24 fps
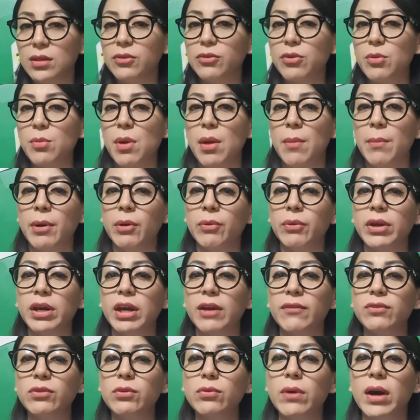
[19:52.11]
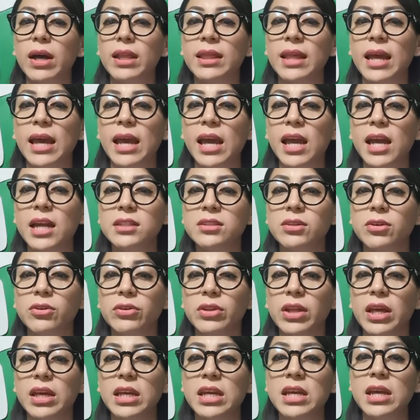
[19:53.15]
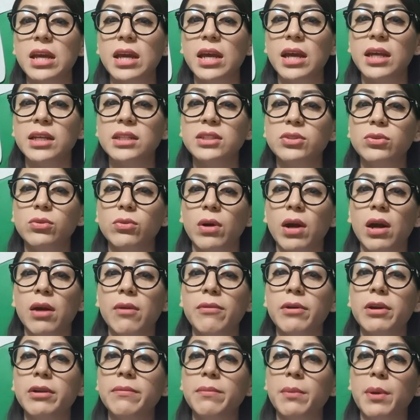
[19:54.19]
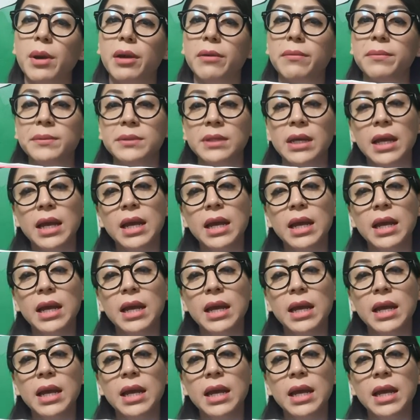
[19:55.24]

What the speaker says: Remember, we have to add the S or the ES to our verb